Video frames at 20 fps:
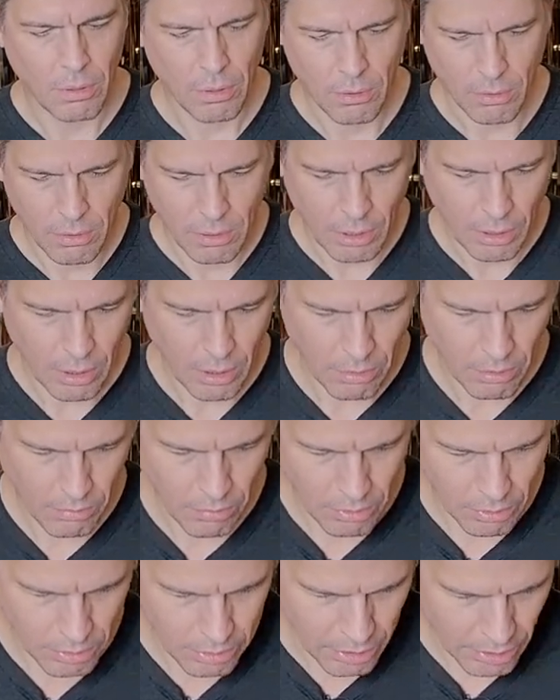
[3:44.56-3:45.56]
Okay,
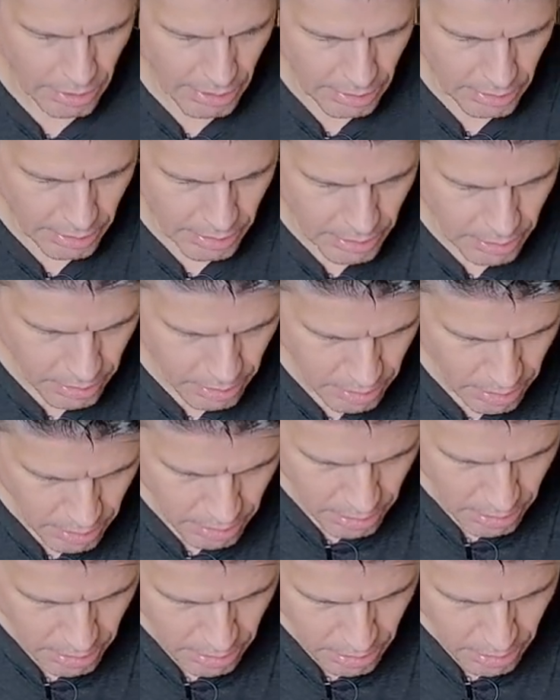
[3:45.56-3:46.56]
we'll look at that later.
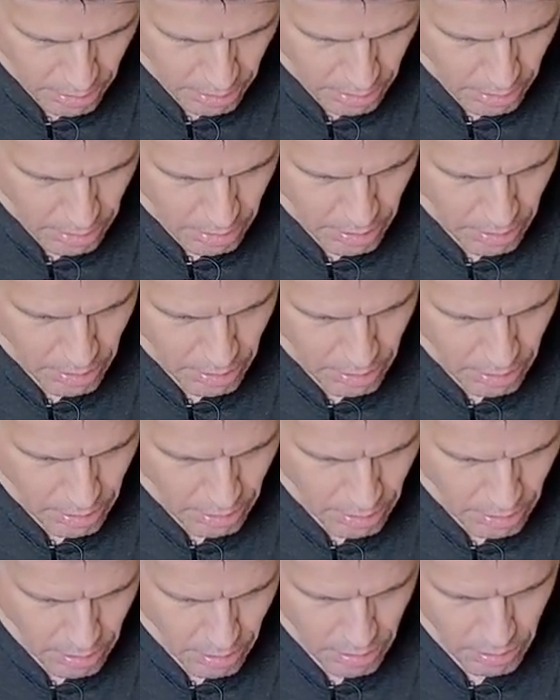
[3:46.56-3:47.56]

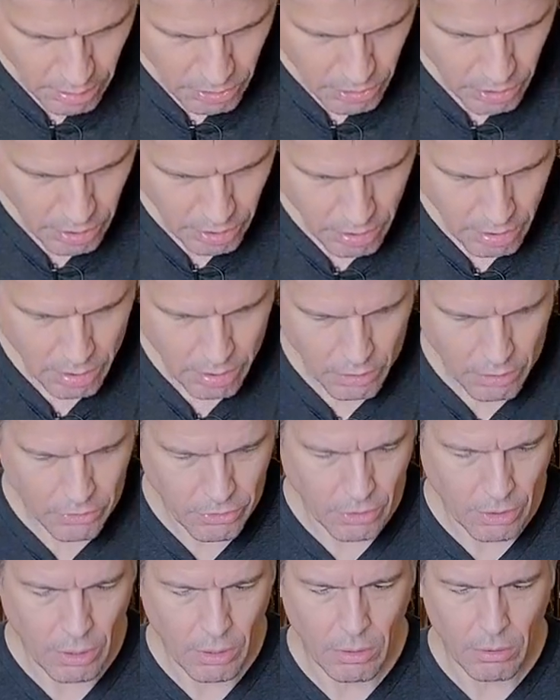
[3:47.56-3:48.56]
And there's
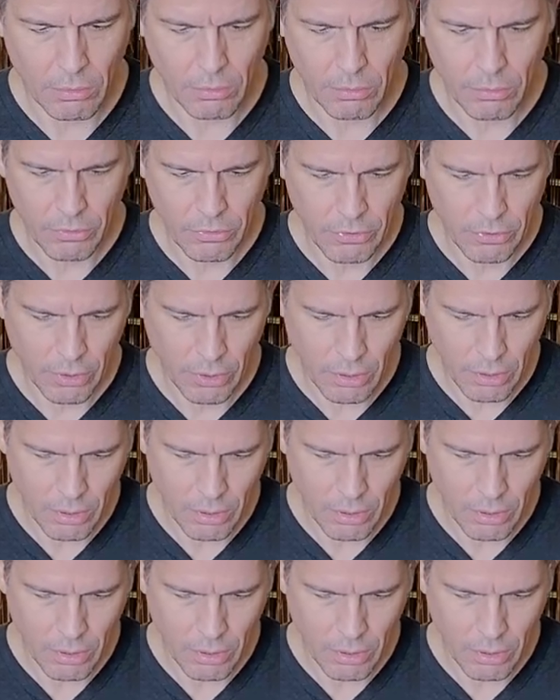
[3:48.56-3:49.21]
a hose.